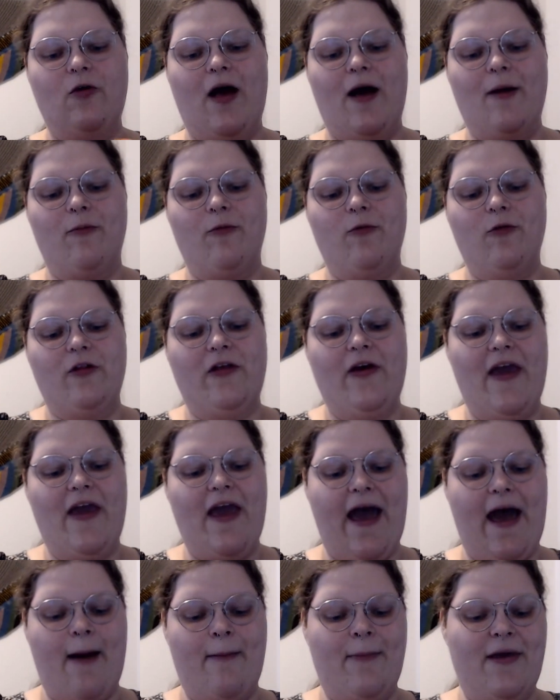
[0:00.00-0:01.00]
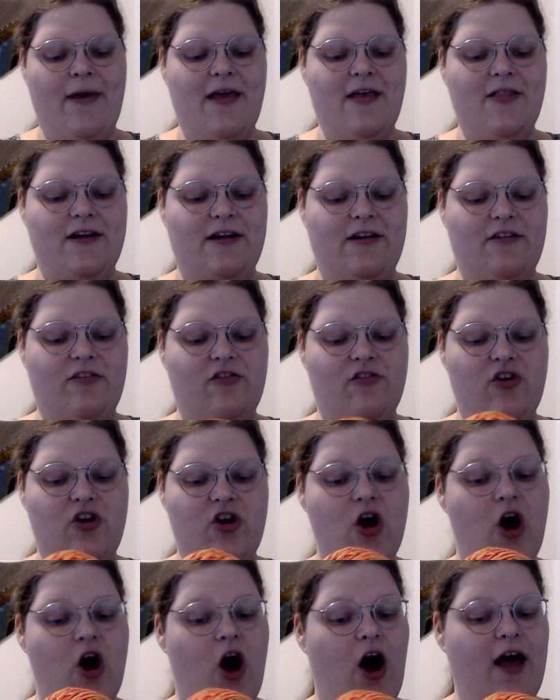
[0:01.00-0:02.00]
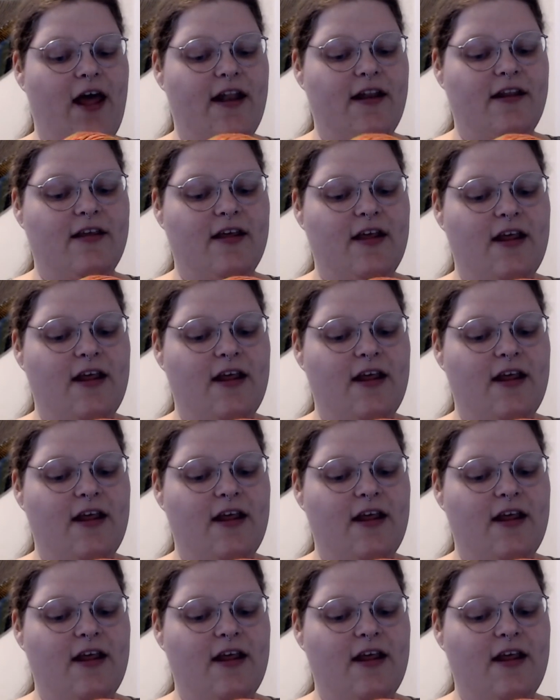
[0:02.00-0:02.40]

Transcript: I'm really happy that it's not